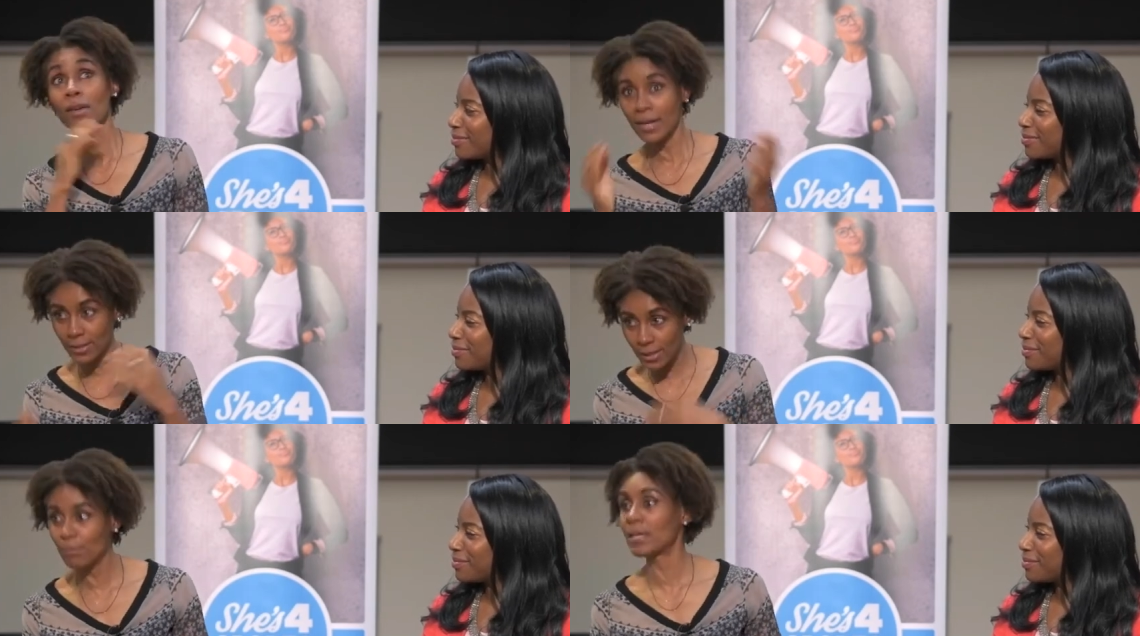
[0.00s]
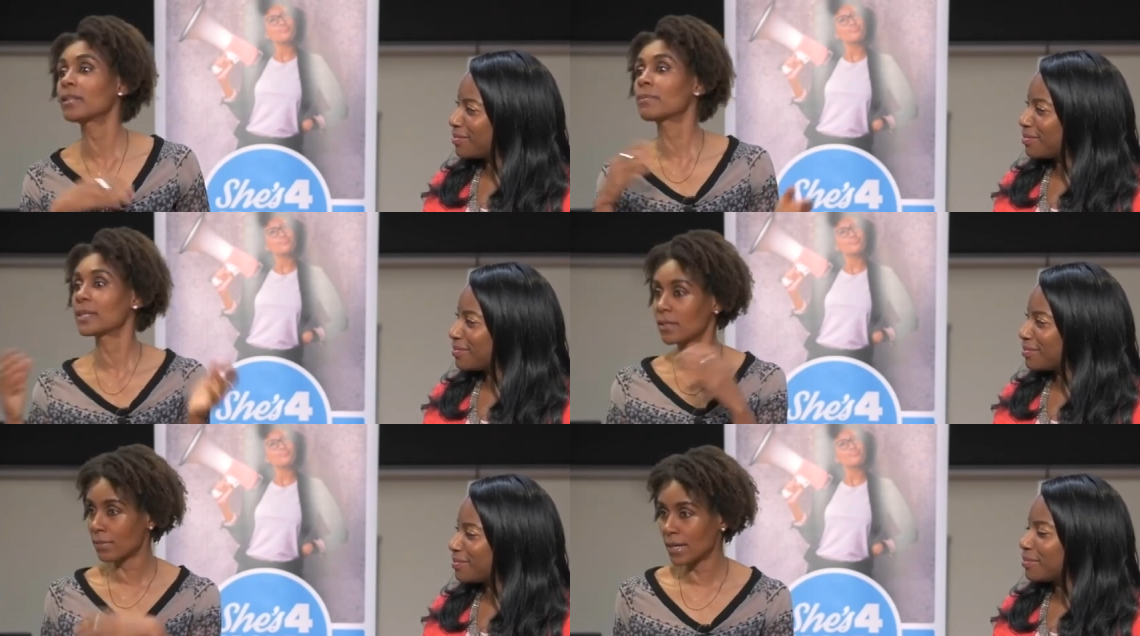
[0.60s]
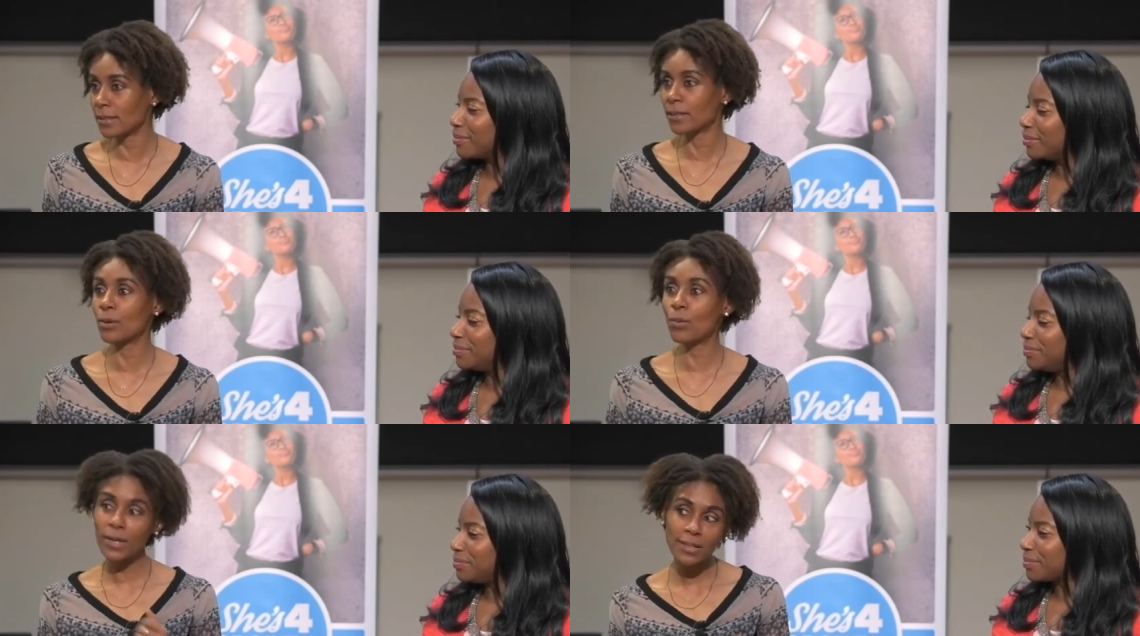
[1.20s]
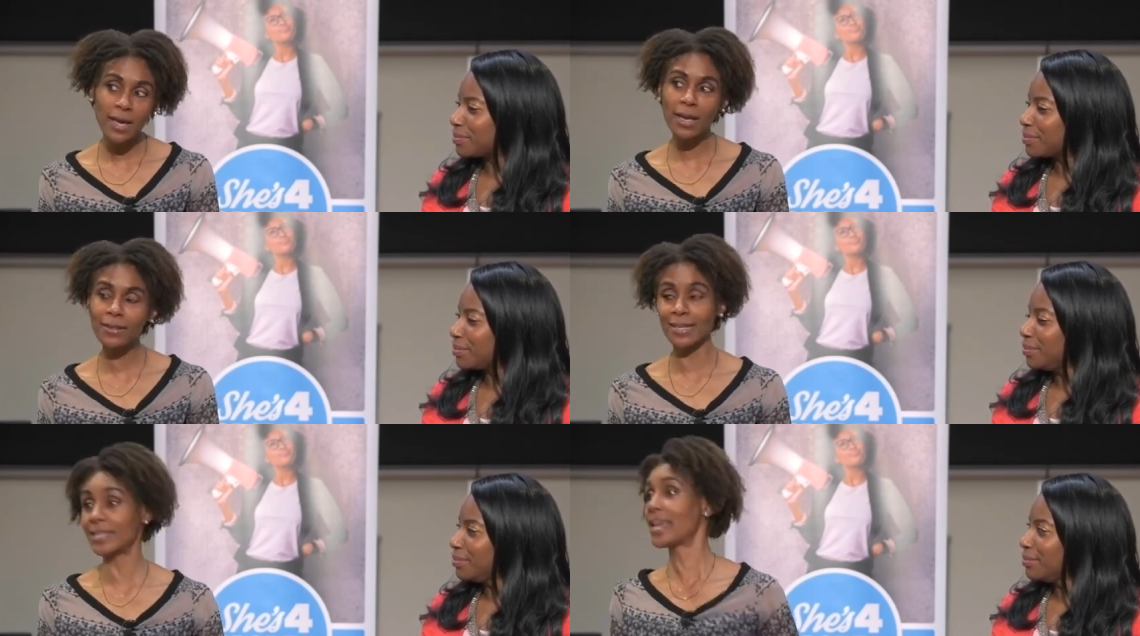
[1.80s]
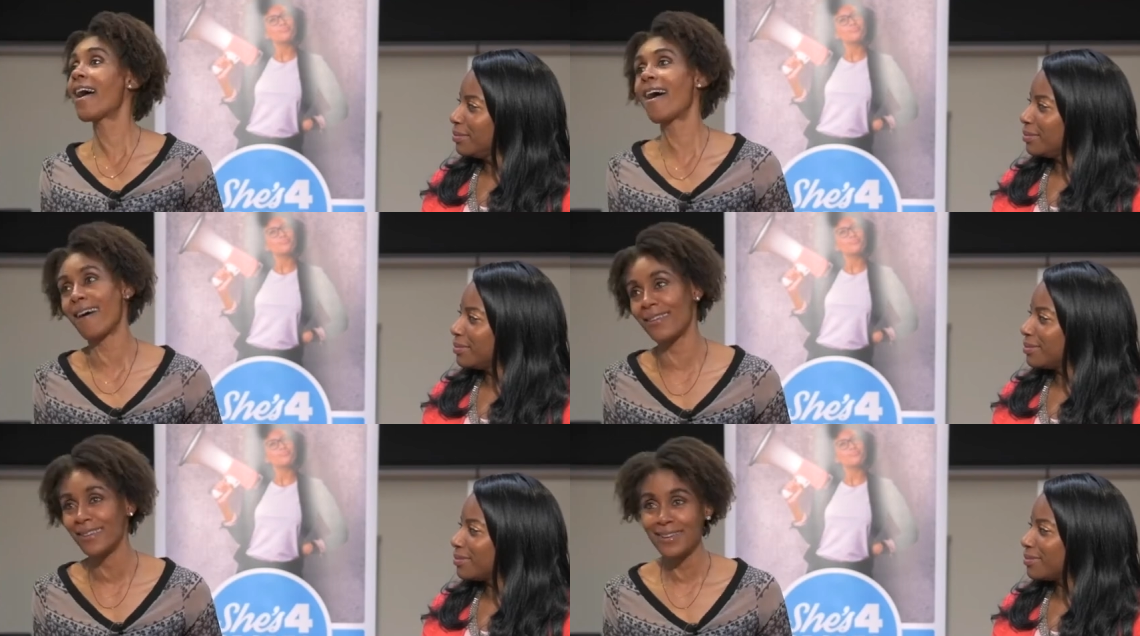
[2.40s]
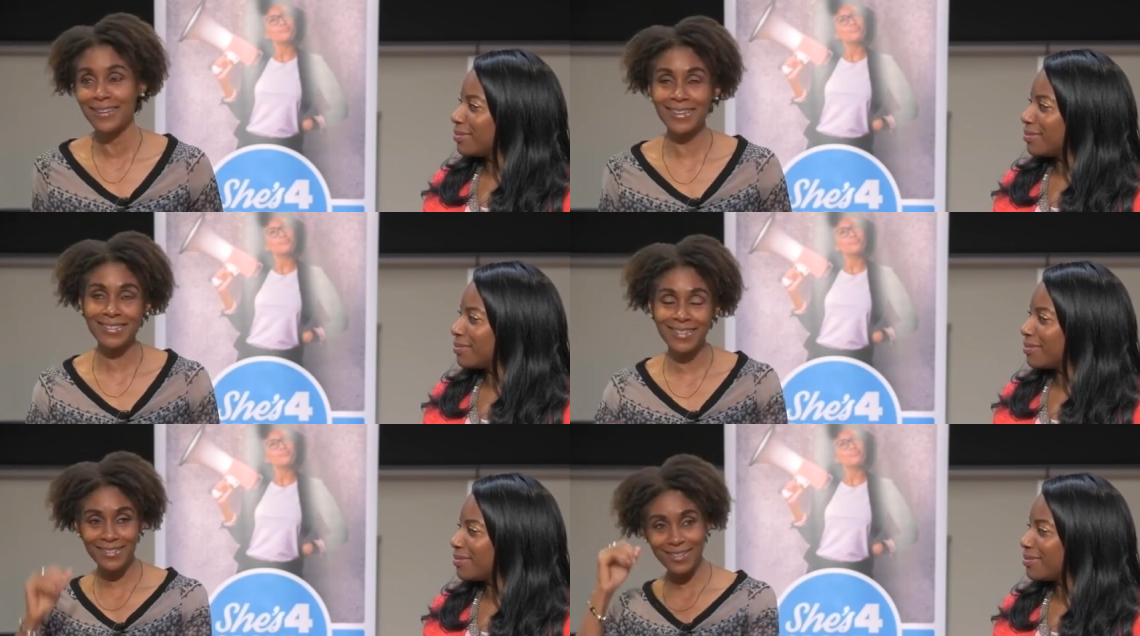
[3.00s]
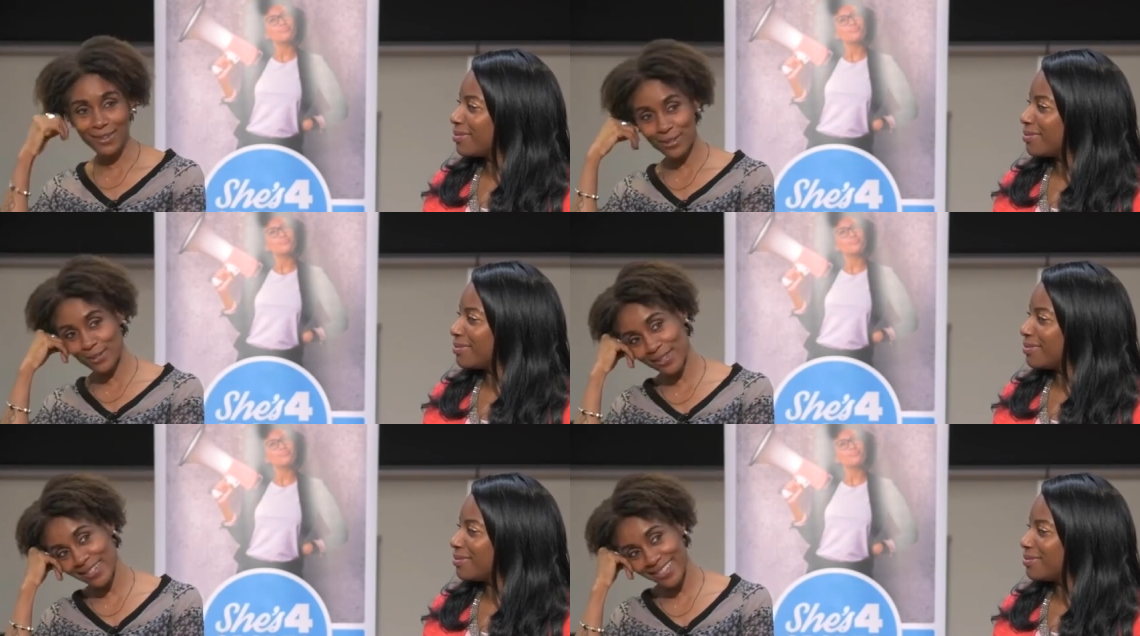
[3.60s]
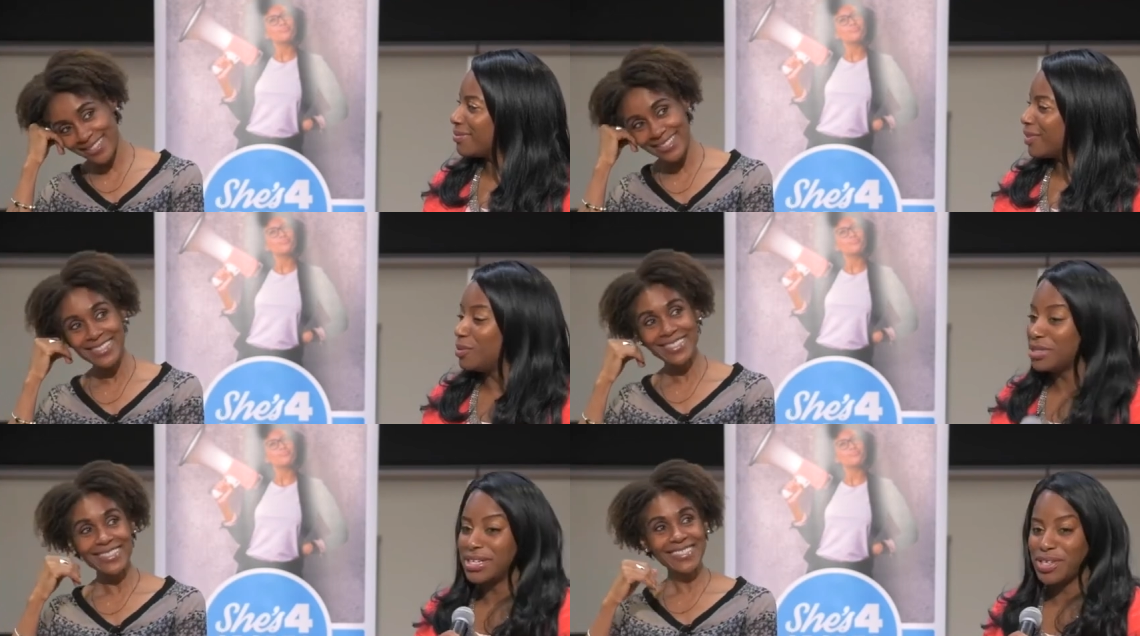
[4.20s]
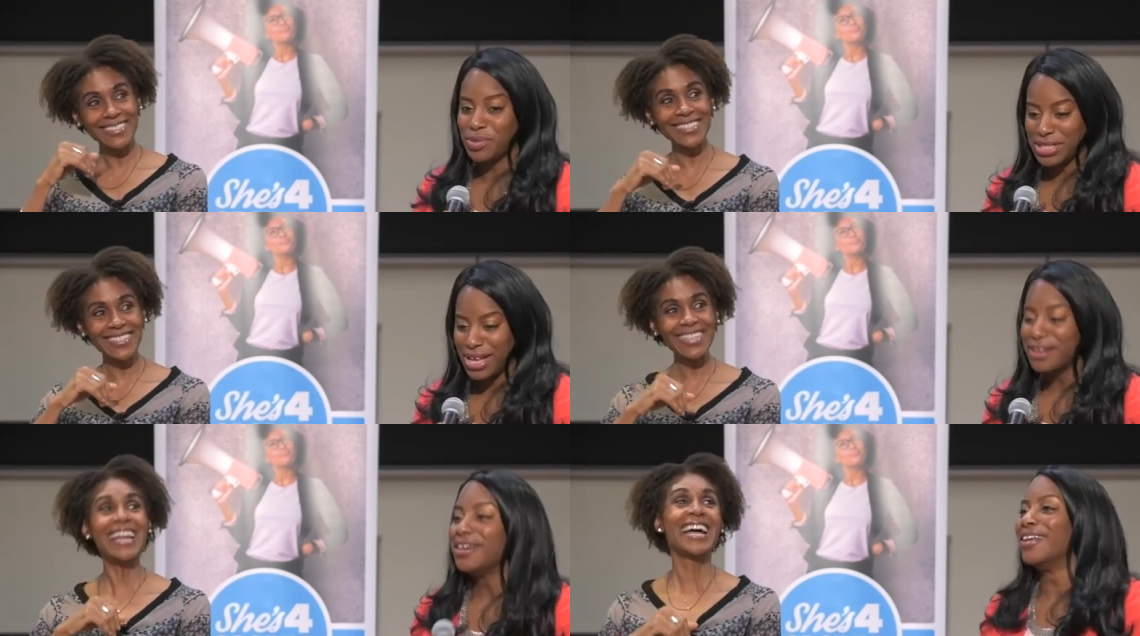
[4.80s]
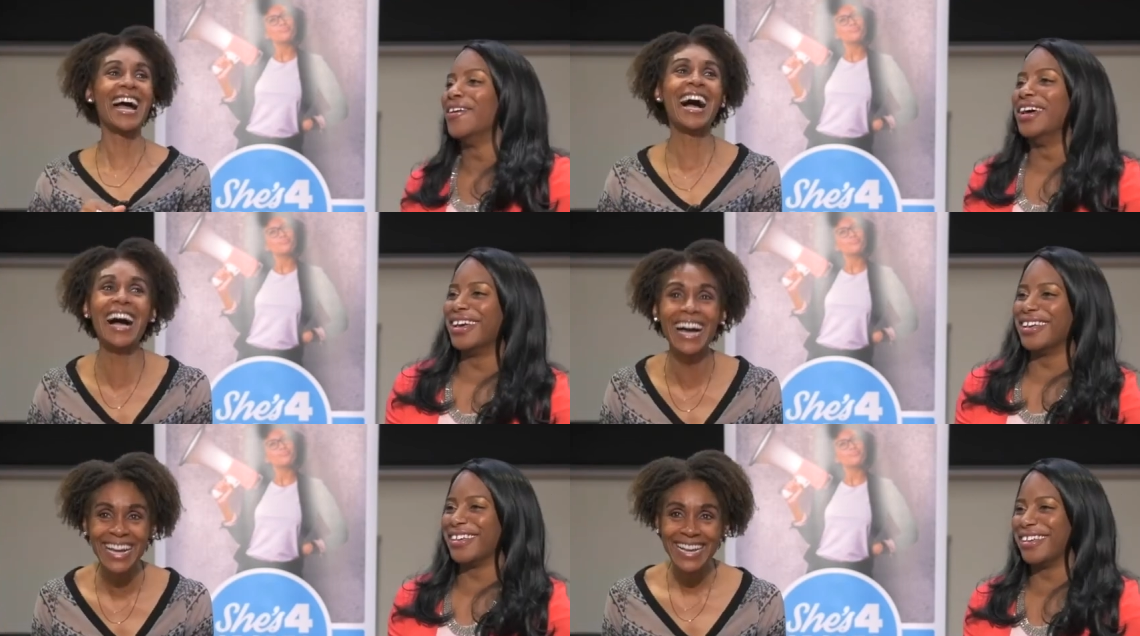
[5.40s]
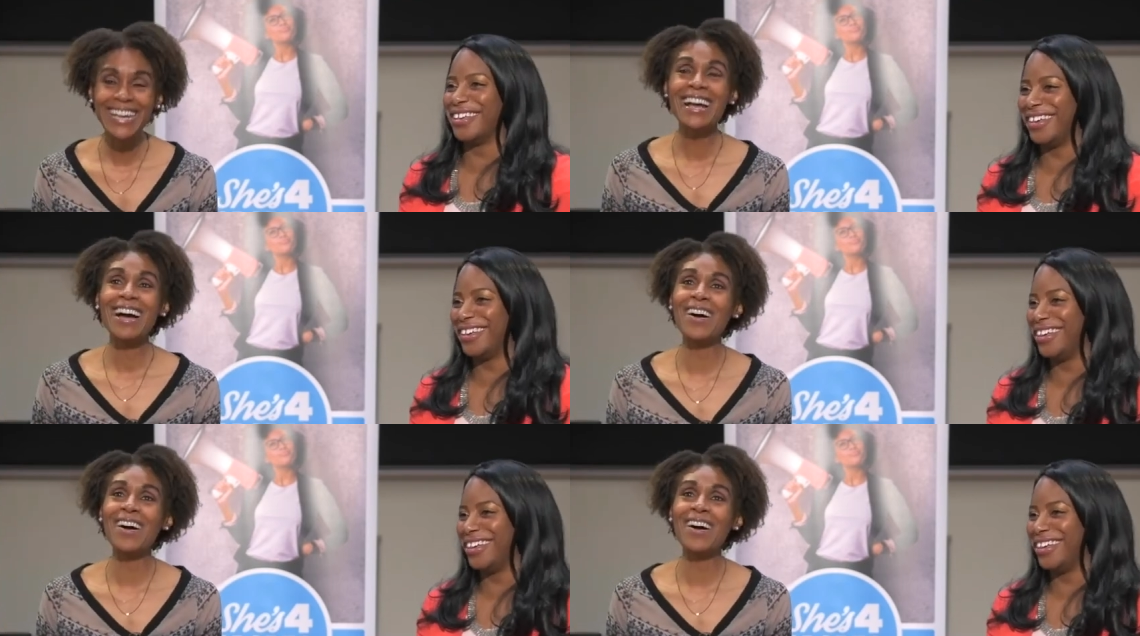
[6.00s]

Speaker 1: I have to keep telling myself that. You know, one day it's like, yeah. Next day it's like, oh god. Whose idea was yeah. that?